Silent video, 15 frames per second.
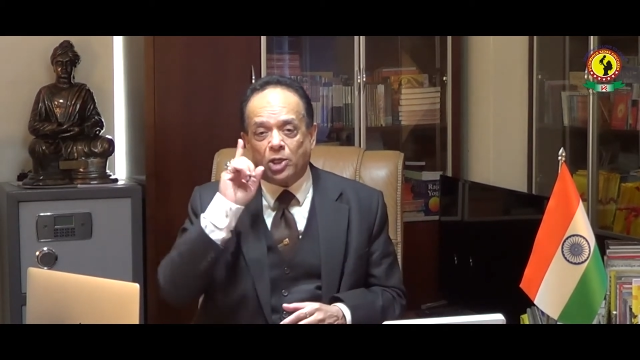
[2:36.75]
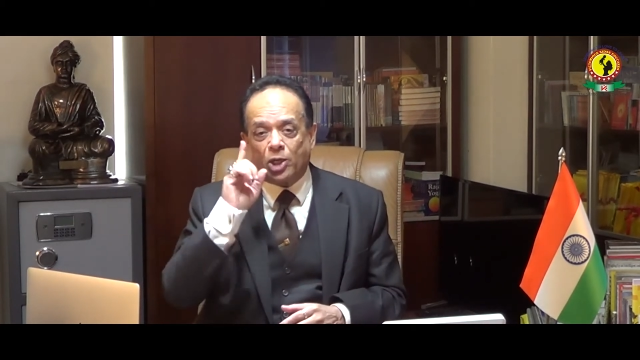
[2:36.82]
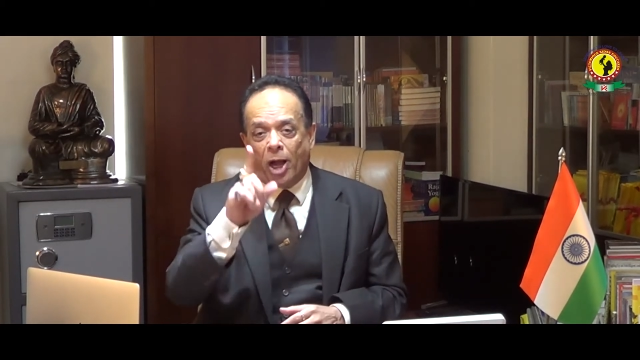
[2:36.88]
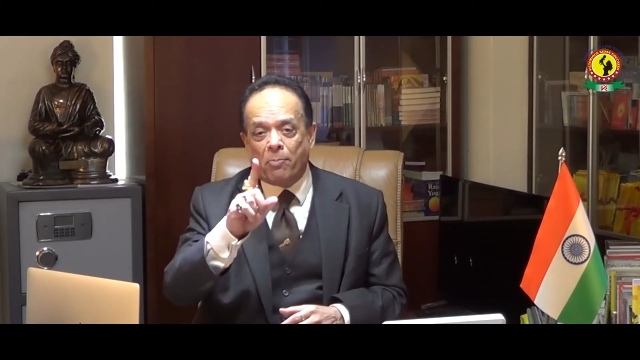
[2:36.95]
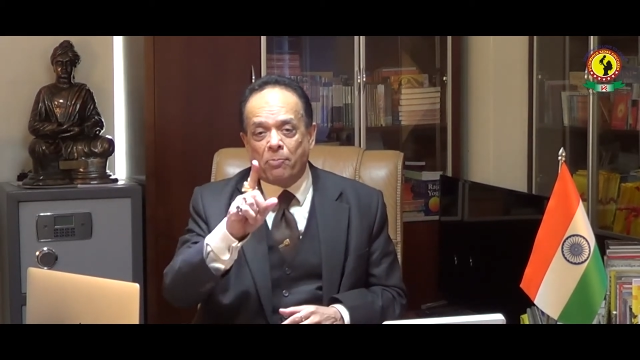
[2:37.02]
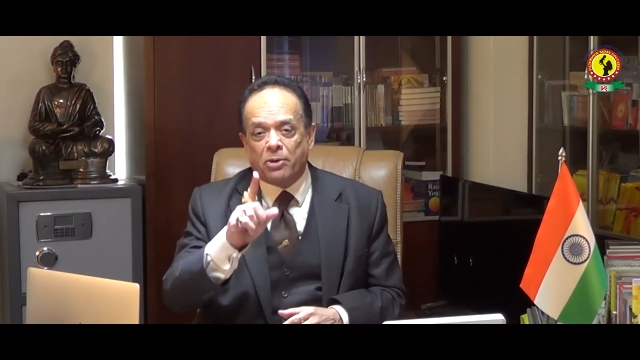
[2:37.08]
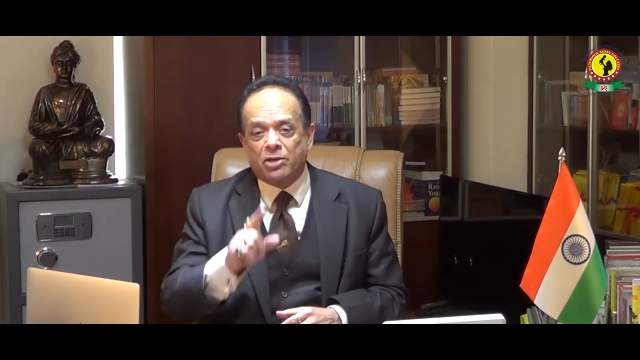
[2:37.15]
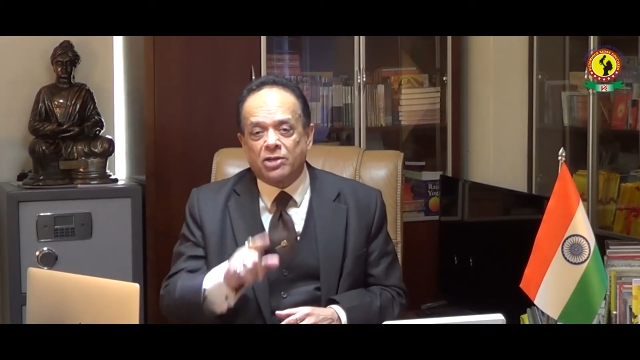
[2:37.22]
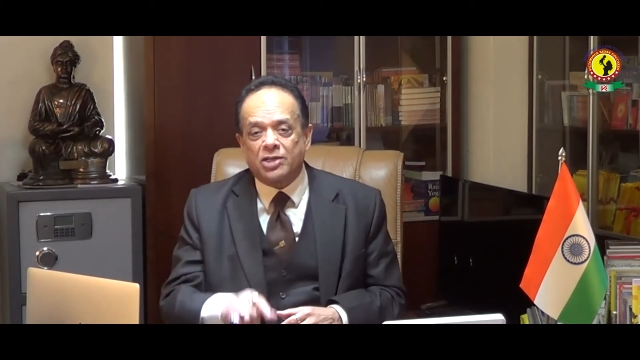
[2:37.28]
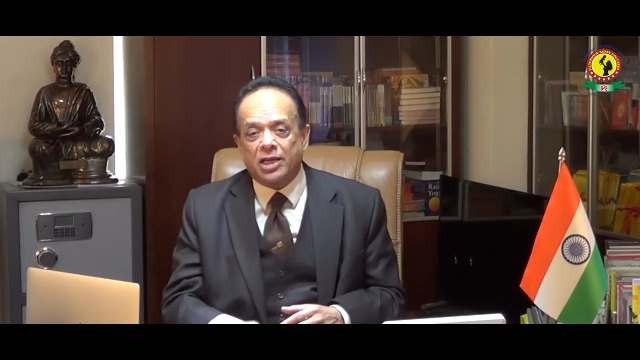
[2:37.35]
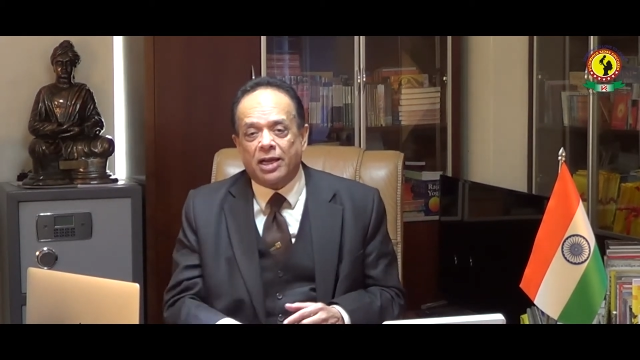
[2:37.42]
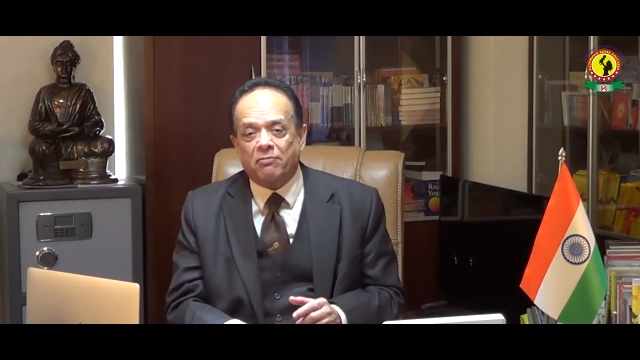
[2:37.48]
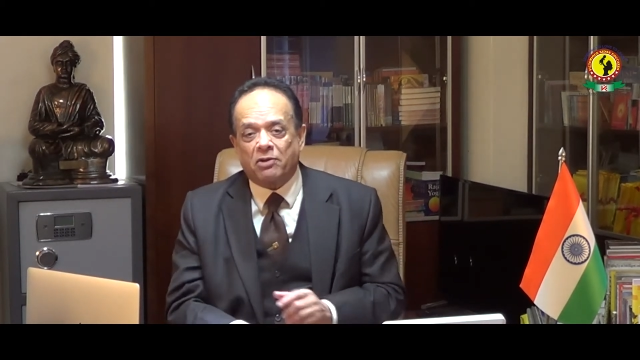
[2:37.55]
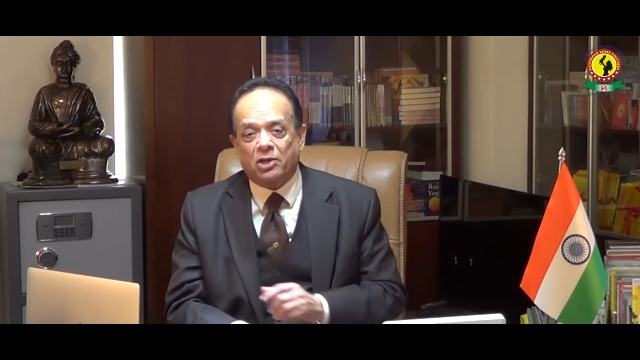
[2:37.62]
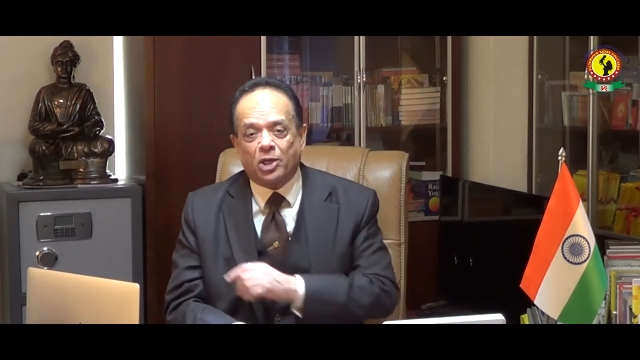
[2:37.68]
toppers
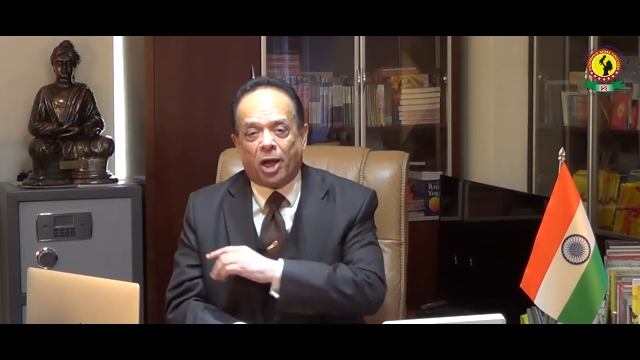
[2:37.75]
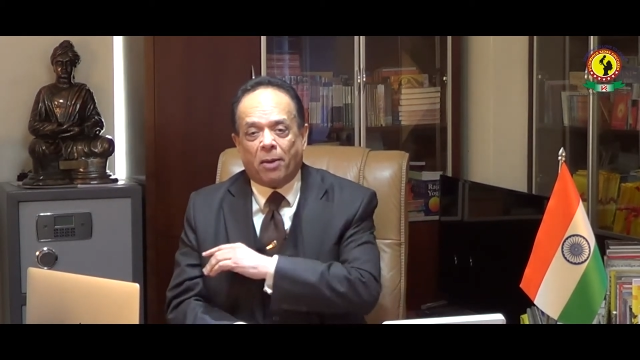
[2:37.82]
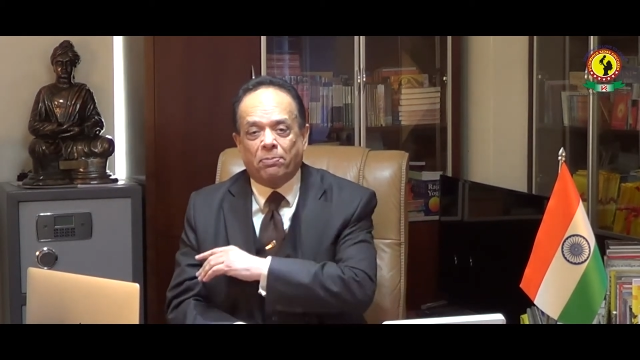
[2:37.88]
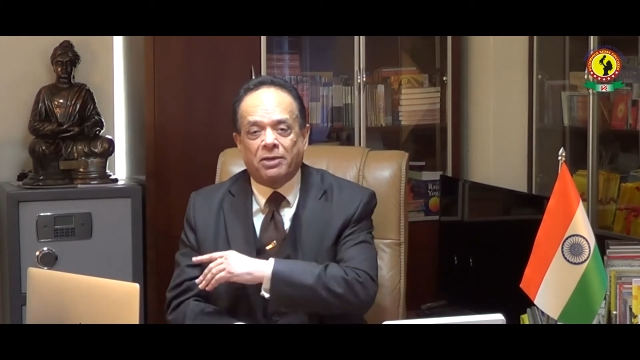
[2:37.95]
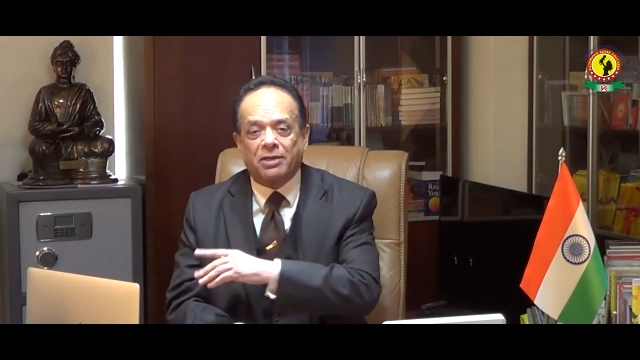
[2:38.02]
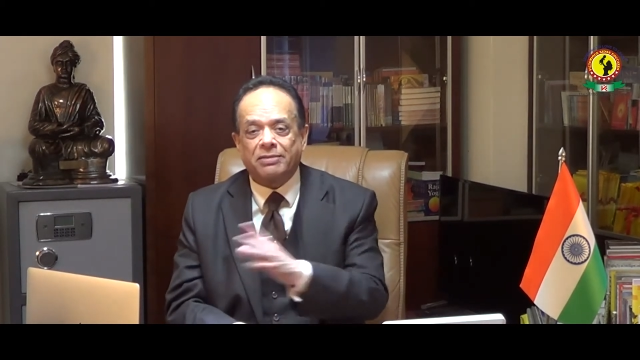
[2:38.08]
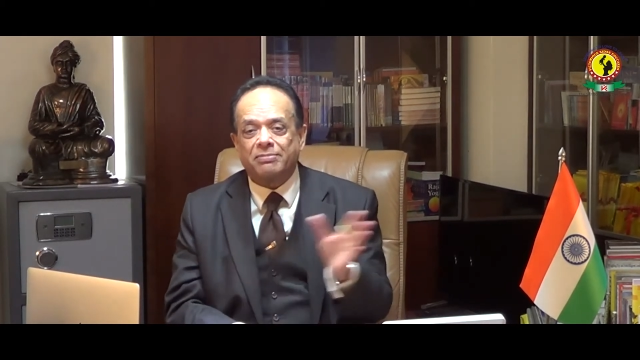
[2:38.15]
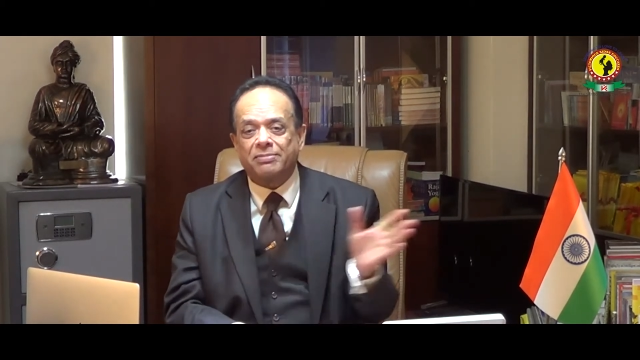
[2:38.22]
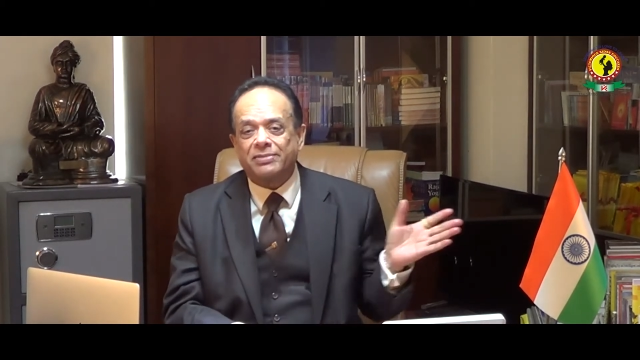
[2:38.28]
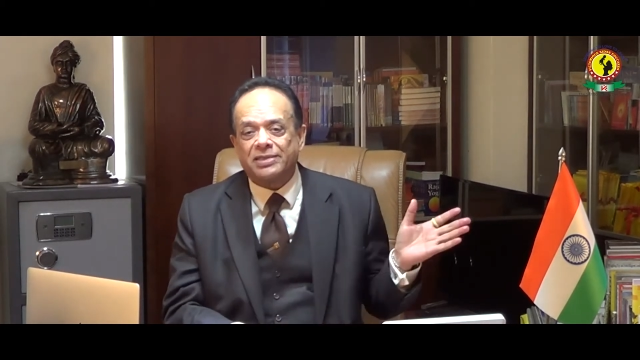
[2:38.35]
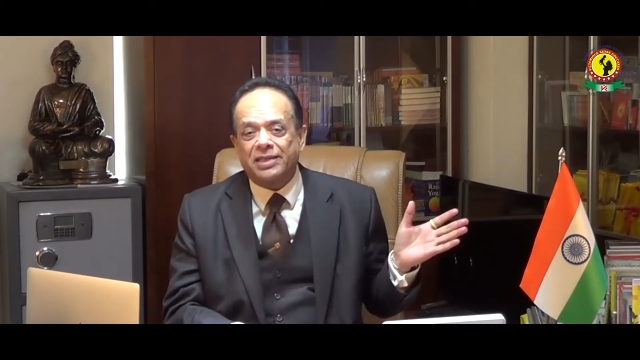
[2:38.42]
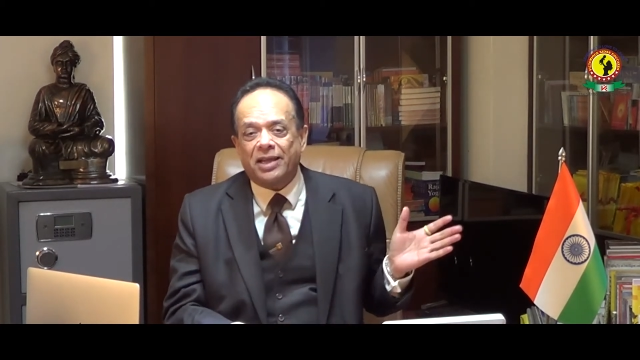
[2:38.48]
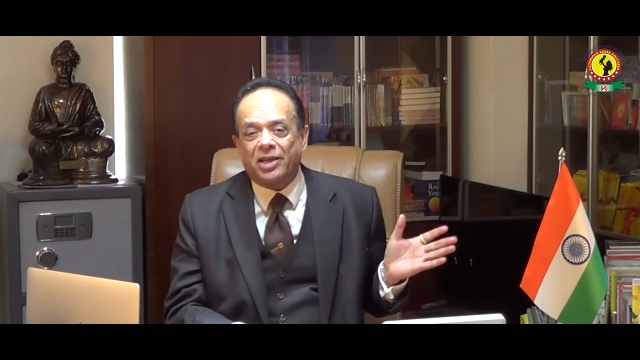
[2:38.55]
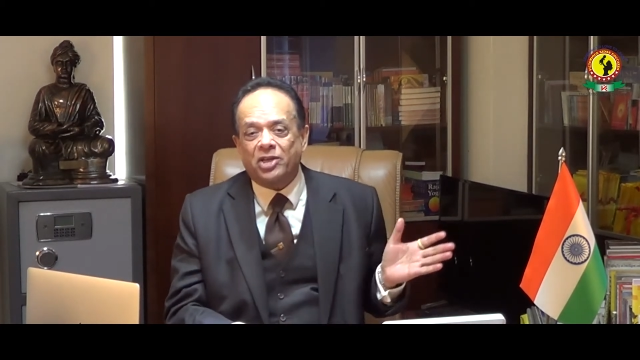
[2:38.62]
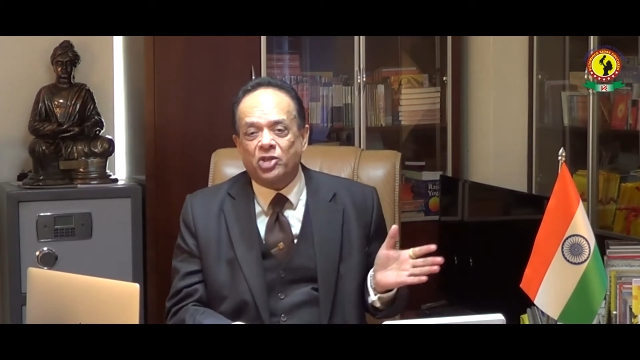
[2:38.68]
have
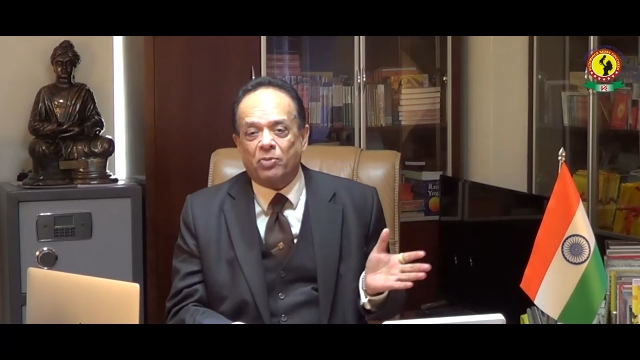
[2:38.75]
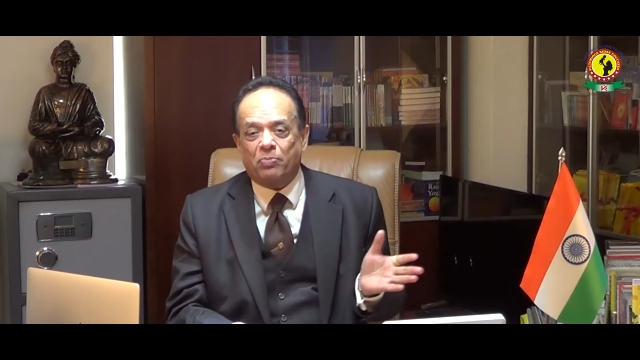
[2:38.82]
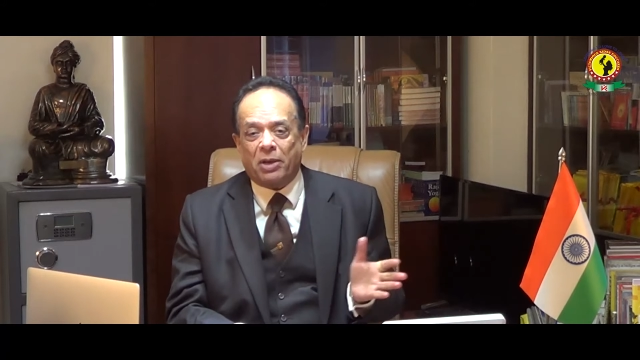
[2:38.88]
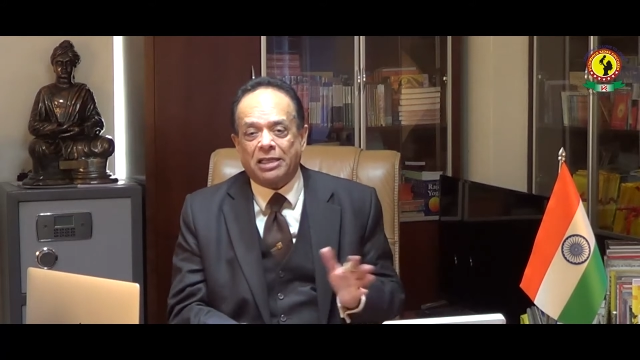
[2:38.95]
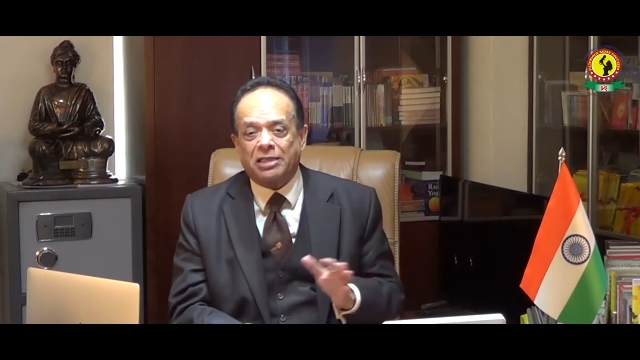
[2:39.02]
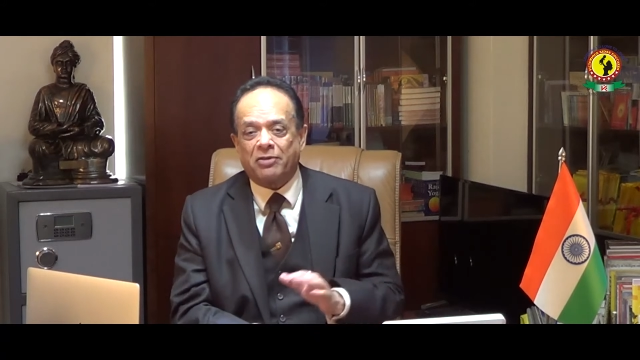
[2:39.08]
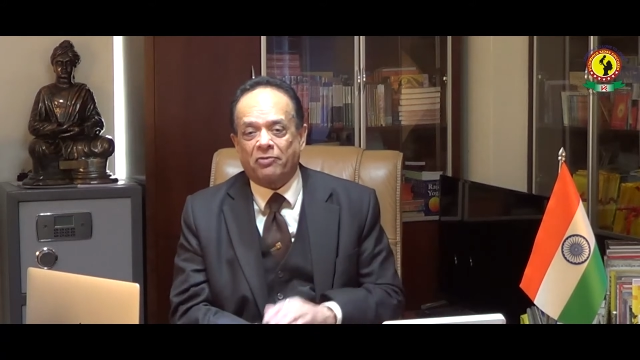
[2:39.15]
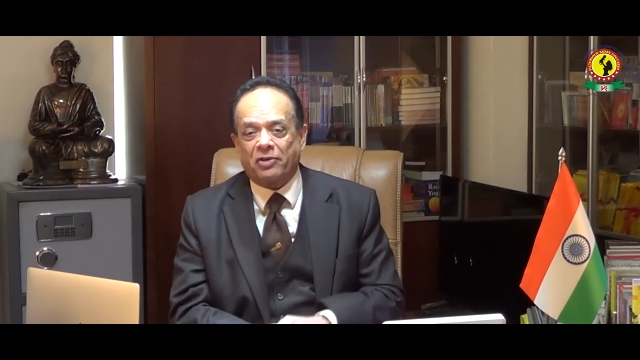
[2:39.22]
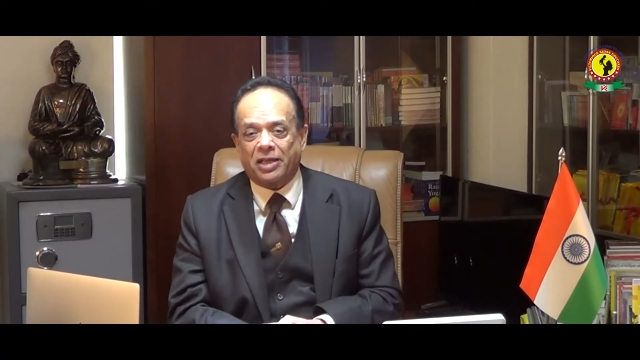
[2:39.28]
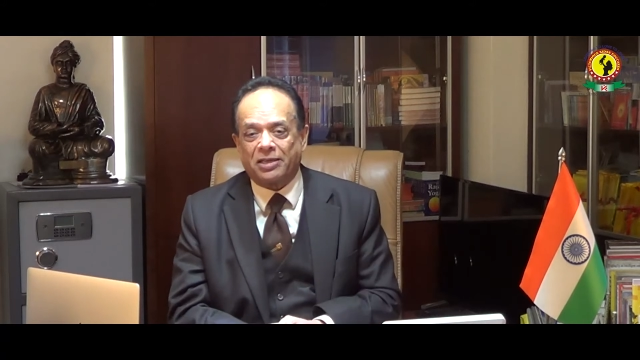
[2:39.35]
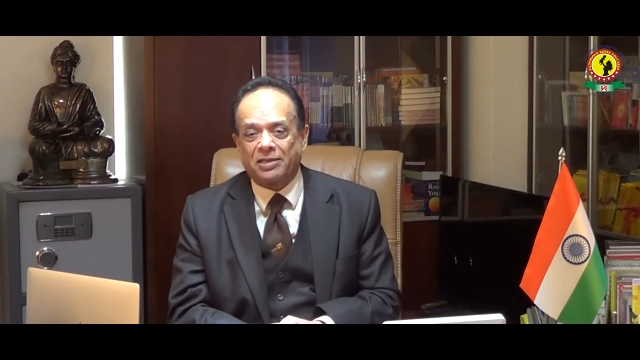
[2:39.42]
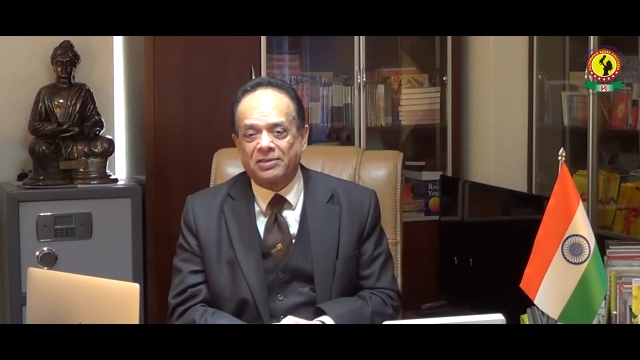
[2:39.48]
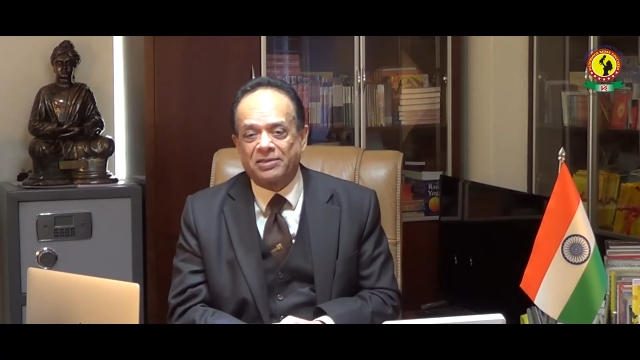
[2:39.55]
topped Asia Pacific.